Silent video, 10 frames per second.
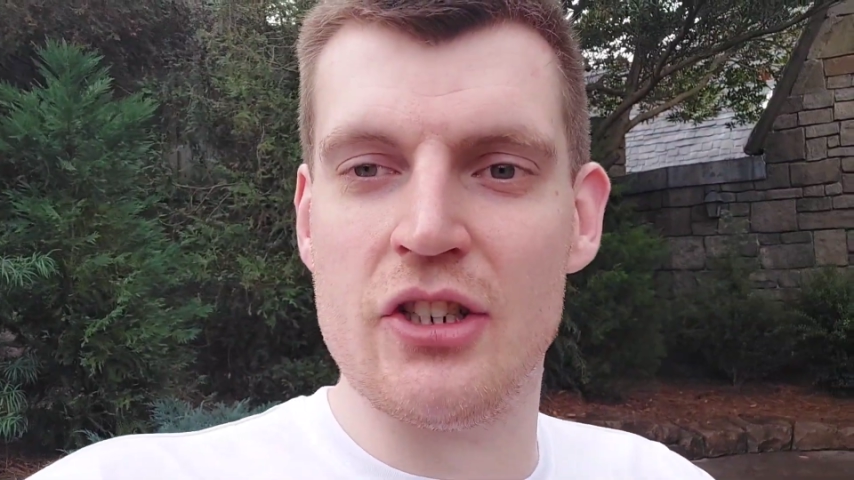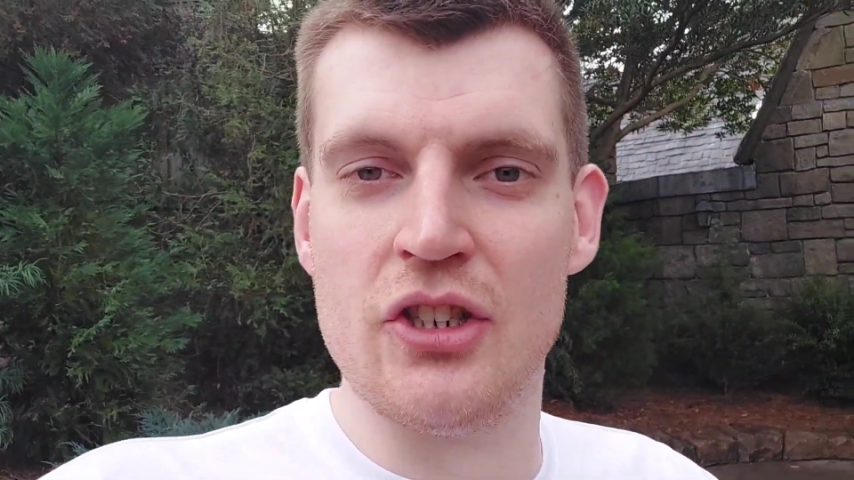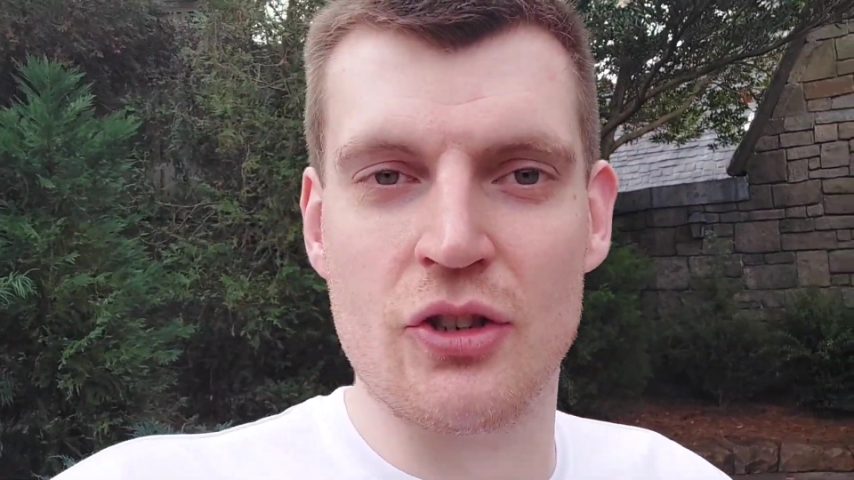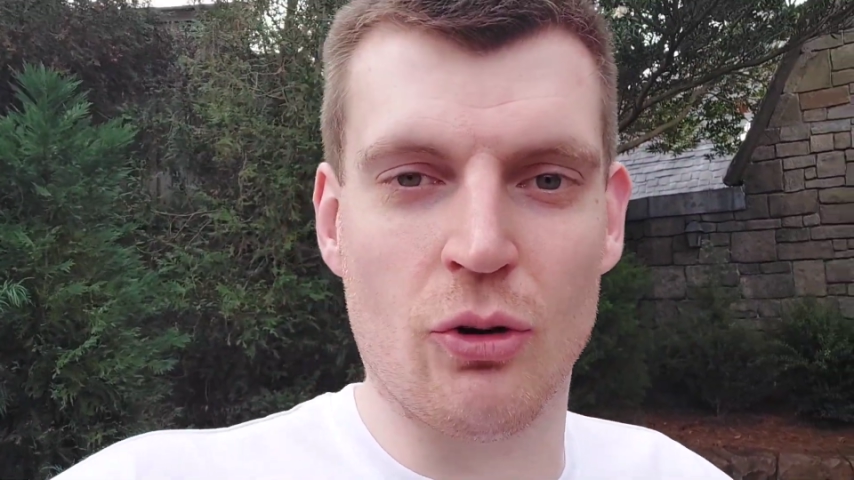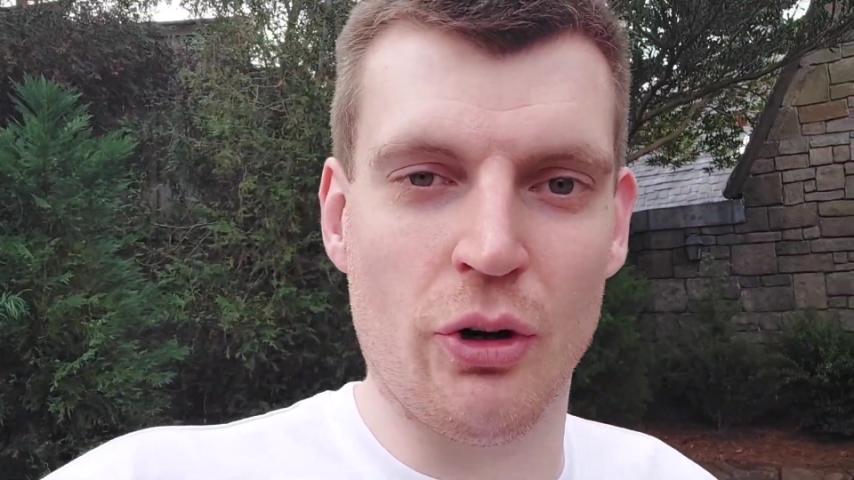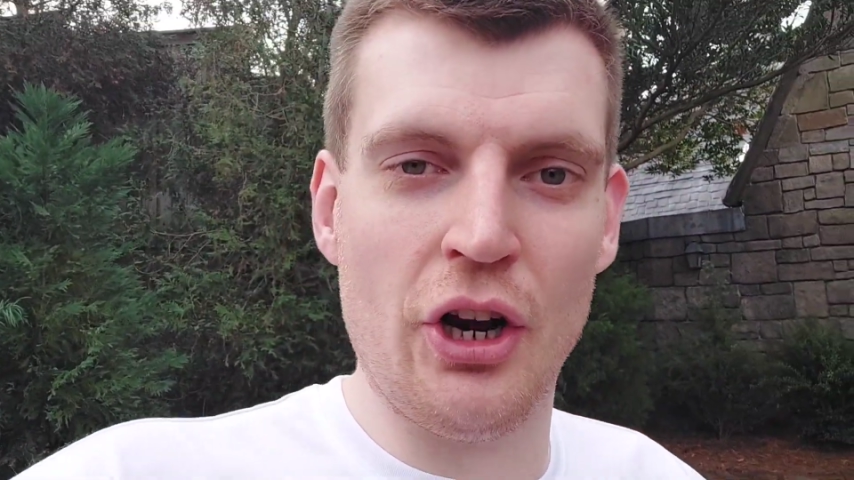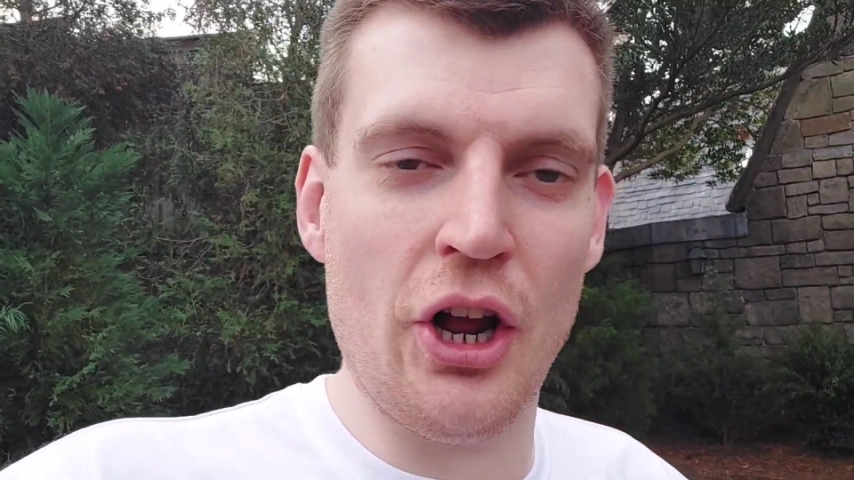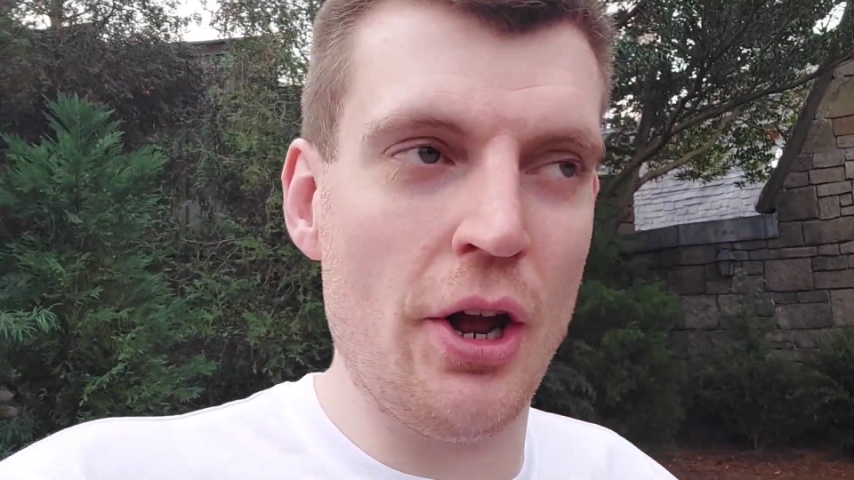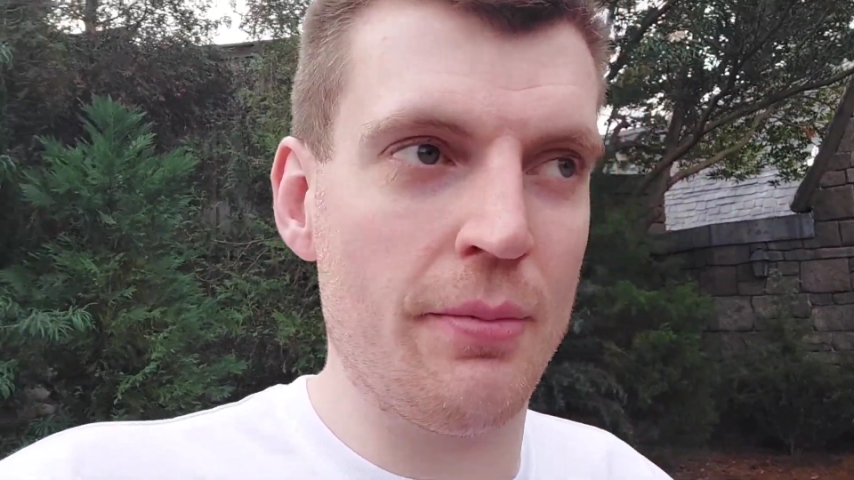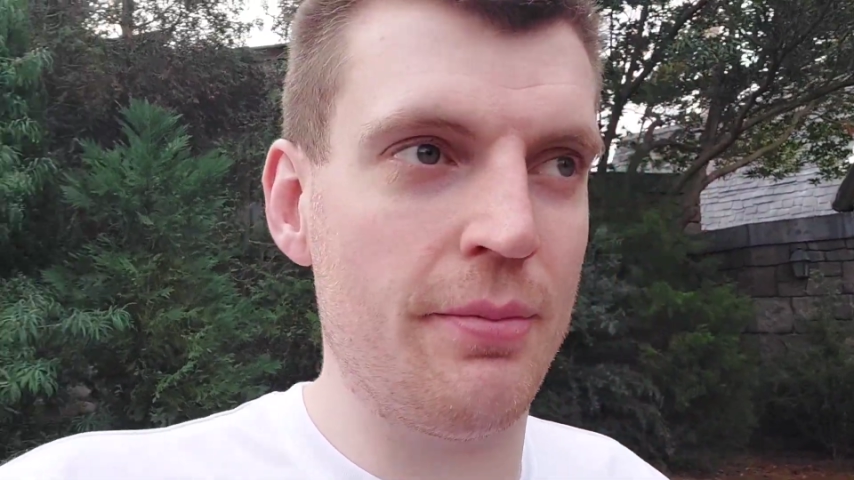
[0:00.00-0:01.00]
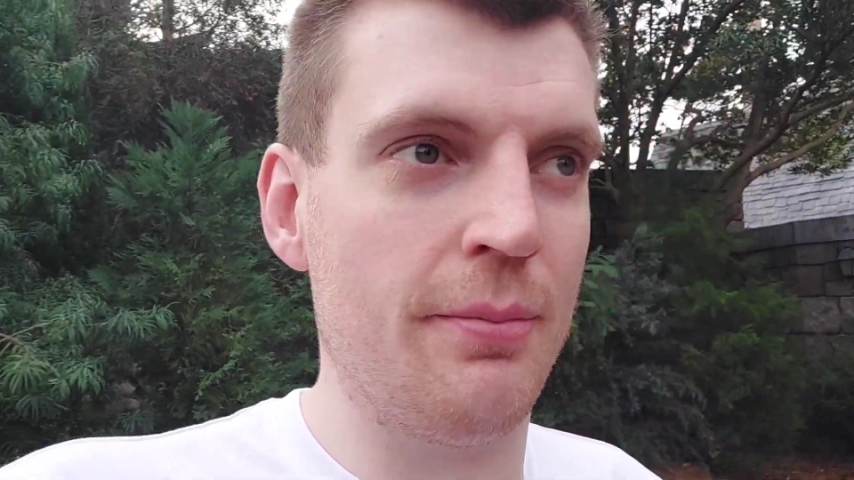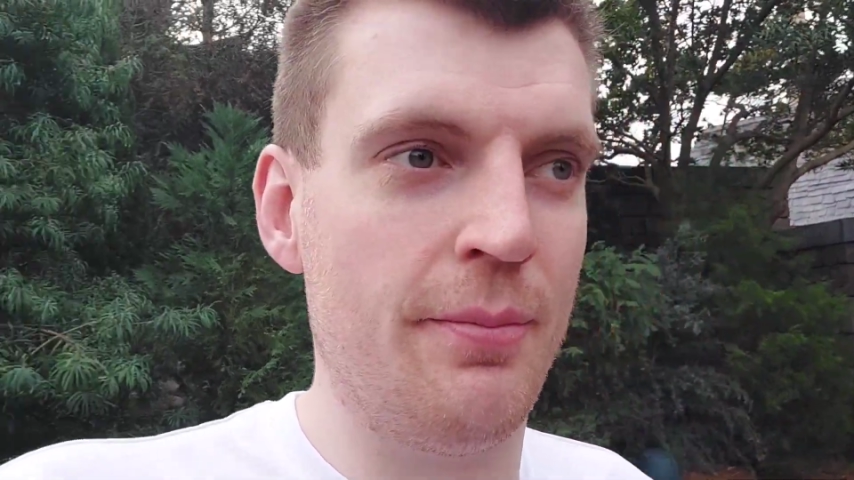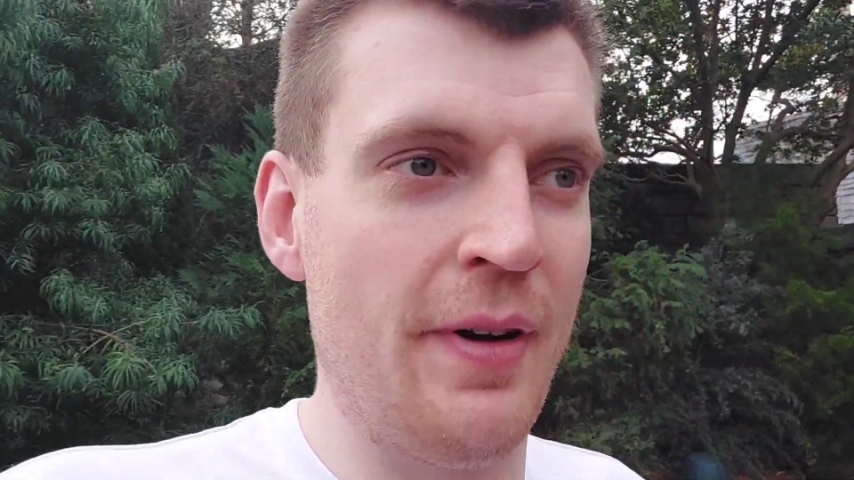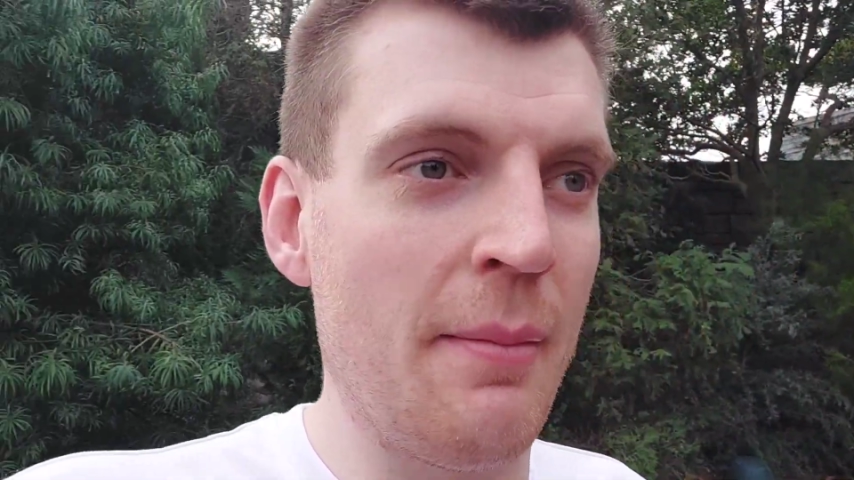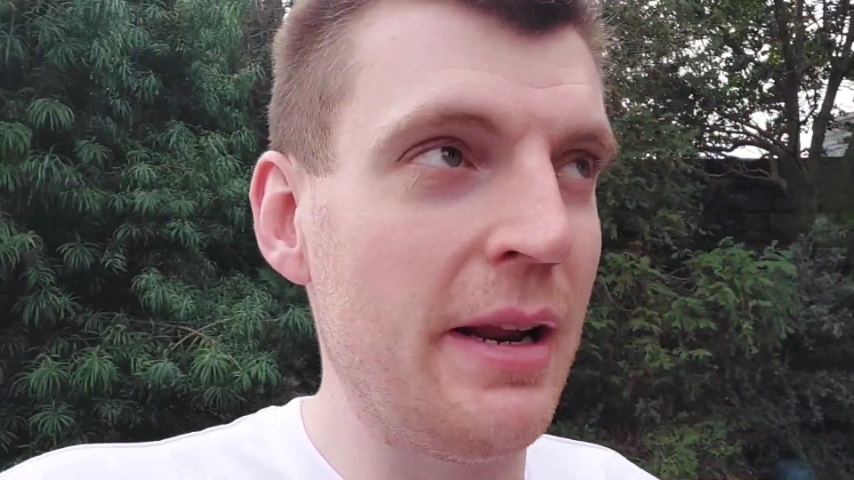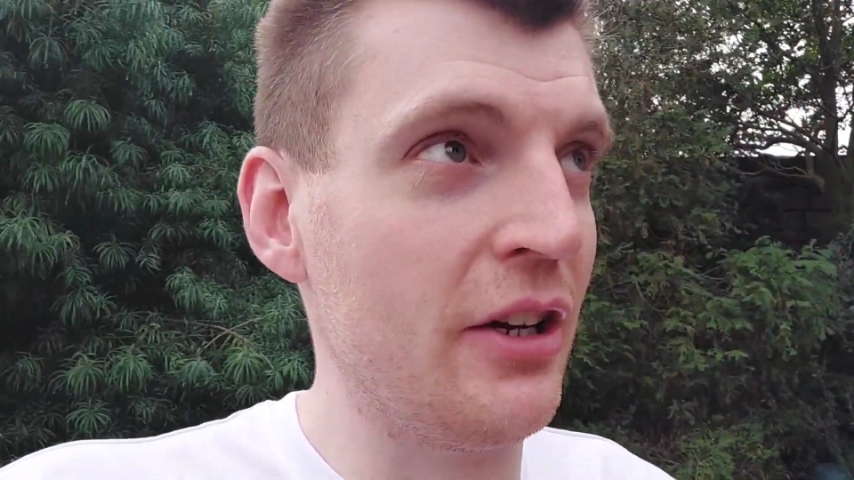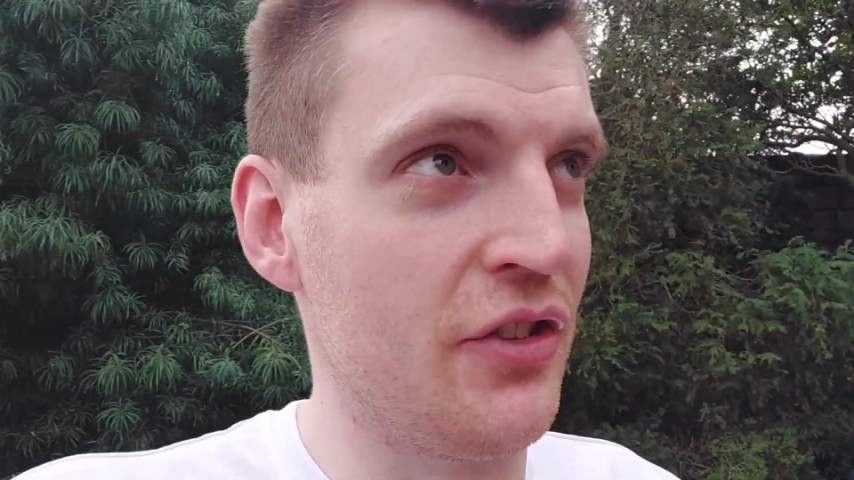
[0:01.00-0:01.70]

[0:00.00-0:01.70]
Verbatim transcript: She's calling her family